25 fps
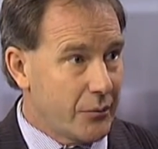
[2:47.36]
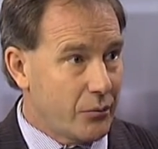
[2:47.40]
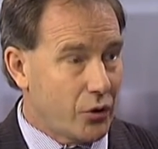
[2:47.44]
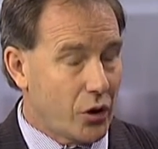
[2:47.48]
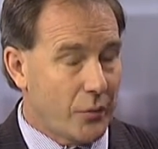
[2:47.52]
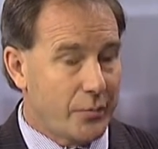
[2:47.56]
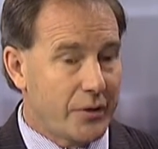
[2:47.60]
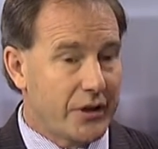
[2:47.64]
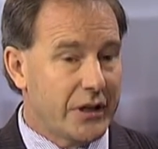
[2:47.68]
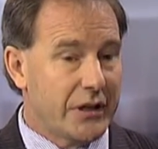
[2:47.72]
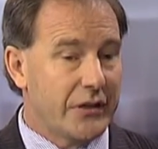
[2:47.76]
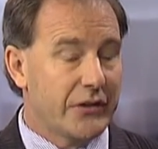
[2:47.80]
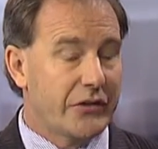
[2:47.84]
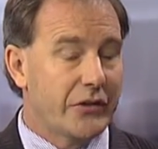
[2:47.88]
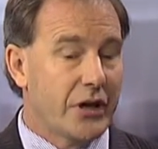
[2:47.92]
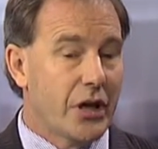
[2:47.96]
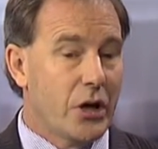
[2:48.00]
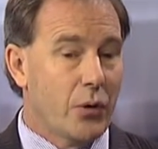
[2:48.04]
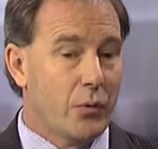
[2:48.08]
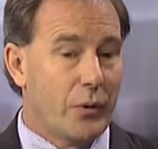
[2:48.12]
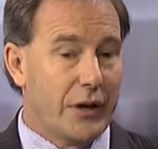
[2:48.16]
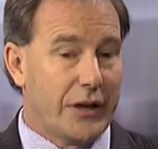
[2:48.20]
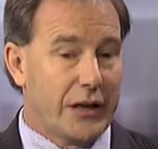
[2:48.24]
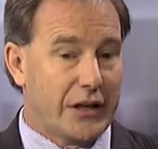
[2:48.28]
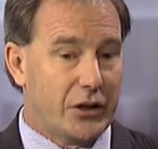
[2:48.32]
properties.
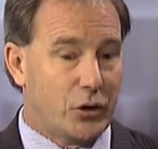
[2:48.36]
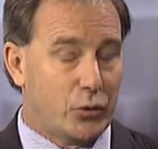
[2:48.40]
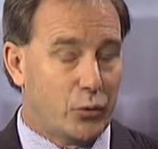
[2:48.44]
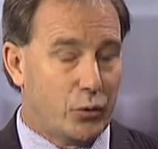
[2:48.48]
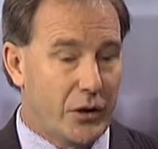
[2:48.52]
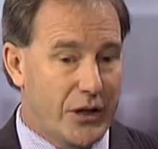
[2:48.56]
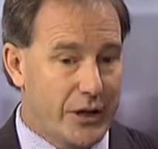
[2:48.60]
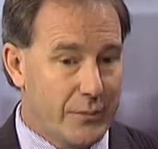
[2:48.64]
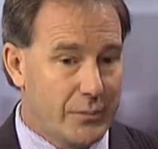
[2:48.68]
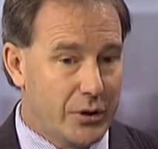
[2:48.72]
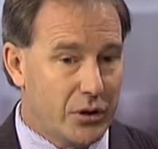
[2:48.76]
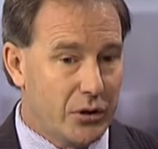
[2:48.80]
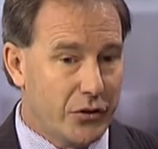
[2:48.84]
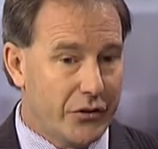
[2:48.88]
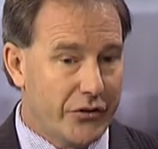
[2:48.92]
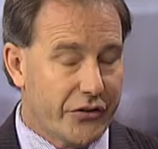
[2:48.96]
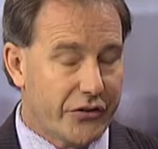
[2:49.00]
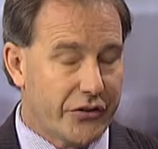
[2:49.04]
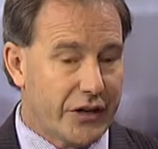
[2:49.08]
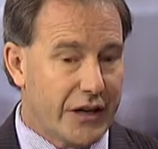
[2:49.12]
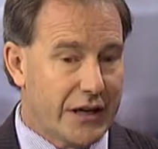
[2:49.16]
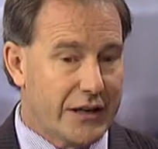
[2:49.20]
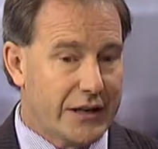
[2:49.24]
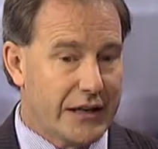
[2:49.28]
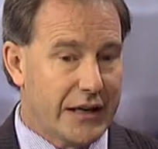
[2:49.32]
We're going to rebuild
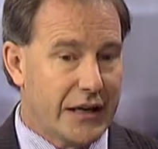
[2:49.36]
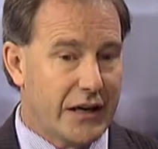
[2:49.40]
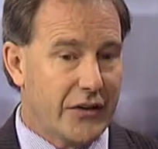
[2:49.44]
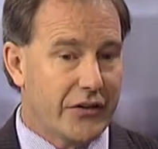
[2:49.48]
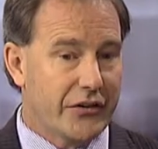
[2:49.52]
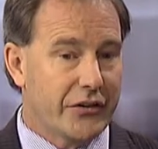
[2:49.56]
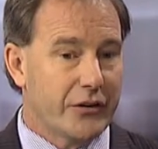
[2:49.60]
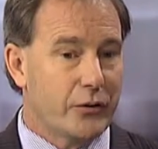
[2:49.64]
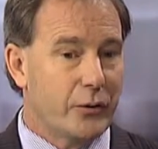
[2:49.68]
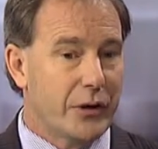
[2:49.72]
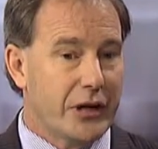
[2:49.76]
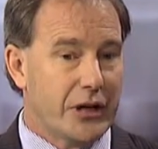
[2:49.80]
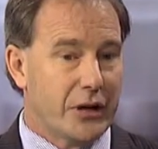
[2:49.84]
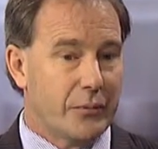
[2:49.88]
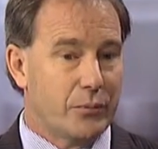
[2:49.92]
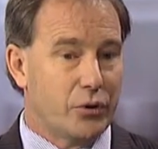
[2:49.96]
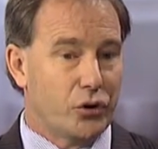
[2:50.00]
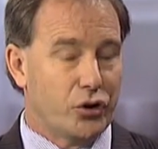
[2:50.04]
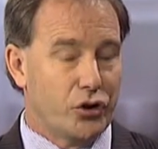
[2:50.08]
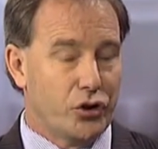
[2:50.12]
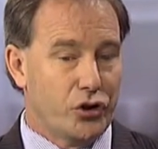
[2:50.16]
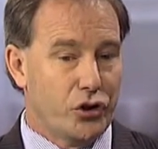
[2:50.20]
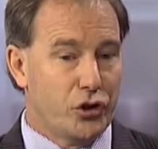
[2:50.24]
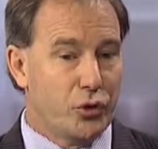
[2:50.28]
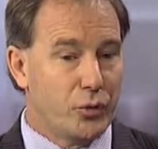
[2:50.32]
state housing. We're going to
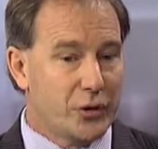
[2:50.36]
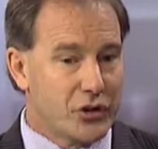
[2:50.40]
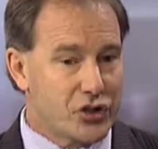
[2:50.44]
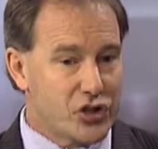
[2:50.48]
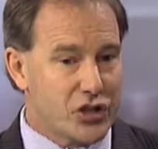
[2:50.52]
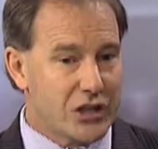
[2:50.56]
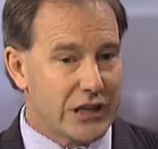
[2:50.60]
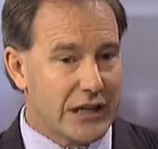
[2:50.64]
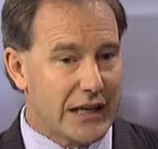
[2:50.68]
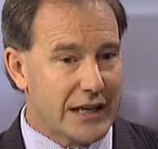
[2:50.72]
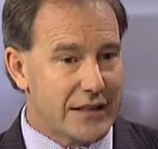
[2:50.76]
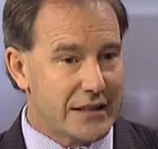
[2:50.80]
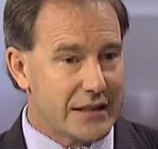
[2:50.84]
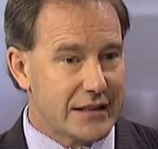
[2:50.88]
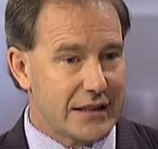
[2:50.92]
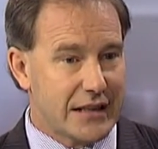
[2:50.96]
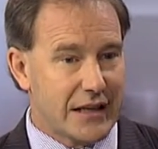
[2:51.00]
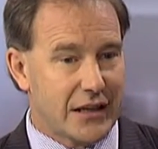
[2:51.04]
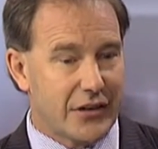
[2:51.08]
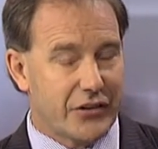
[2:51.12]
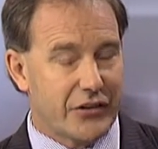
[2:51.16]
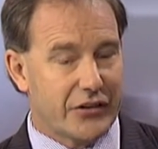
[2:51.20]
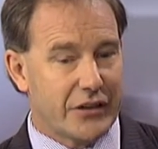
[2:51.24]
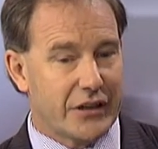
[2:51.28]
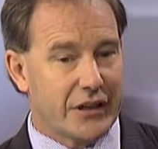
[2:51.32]
put new insulated
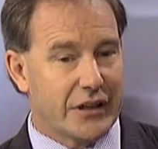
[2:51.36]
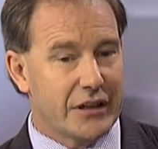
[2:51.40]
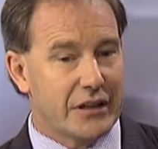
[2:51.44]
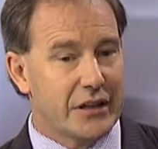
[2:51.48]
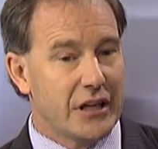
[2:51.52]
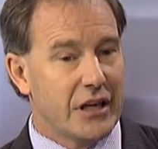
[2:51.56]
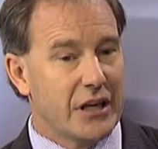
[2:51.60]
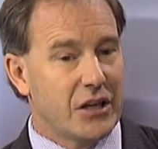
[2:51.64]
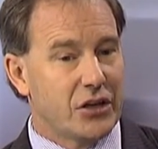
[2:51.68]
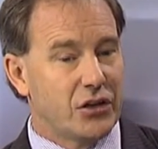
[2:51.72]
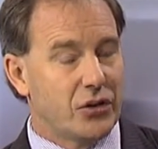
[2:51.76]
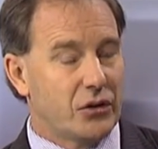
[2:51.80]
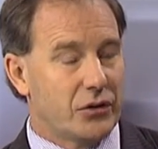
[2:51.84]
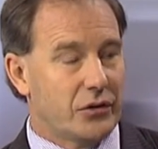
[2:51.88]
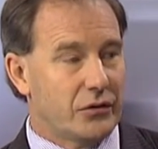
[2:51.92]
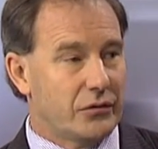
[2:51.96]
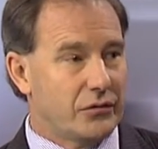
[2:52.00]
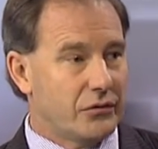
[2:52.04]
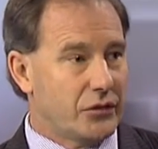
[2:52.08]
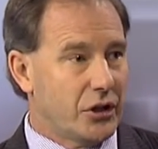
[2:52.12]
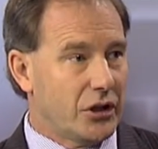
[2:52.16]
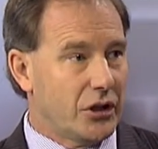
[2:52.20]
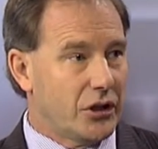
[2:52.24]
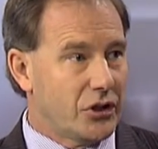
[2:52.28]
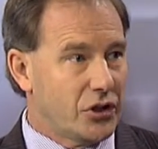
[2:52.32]
housing in, not,
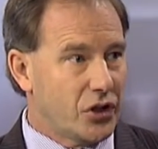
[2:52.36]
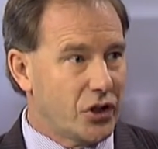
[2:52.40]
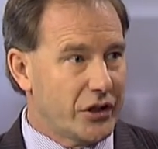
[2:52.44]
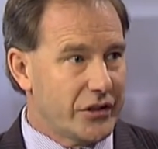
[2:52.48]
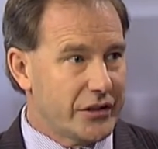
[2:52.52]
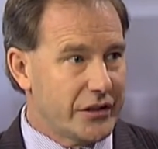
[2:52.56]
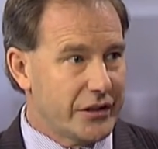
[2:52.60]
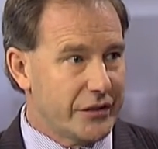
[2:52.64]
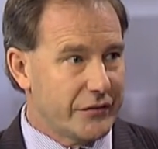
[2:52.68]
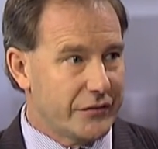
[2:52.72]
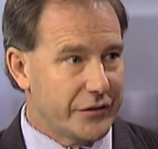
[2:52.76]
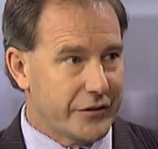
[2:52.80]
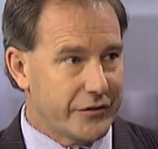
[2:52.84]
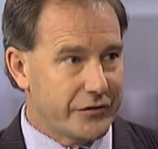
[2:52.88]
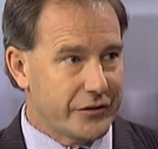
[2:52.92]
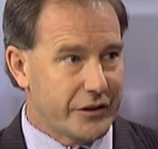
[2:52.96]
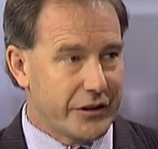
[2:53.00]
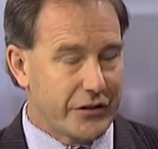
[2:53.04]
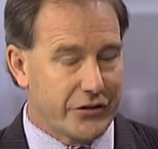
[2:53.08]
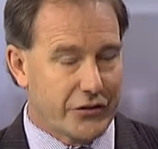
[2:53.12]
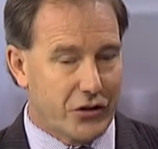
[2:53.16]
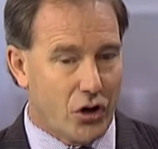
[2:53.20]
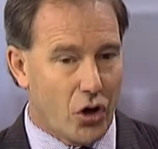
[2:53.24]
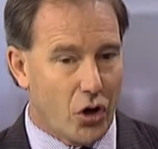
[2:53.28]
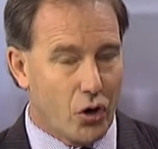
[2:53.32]
you know,
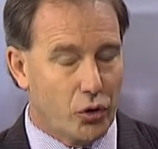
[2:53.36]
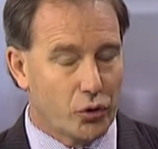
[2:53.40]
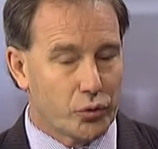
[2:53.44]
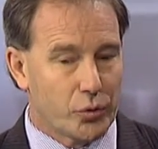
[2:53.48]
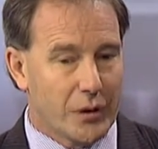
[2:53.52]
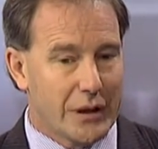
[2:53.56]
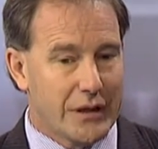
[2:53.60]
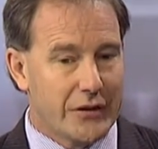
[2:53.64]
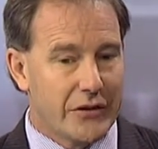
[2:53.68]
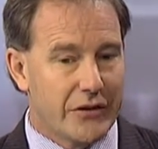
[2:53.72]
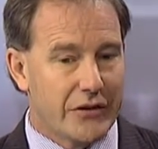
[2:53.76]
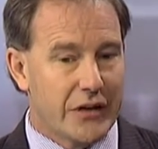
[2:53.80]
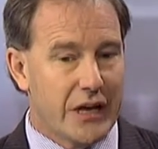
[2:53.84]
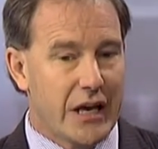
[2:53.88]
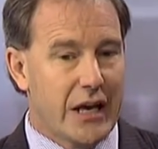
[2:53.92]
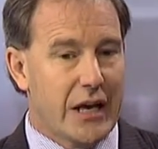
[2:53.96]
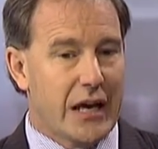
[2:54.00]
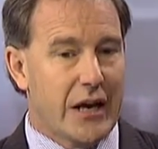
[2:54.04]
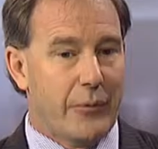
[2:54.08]
1950s cold ones.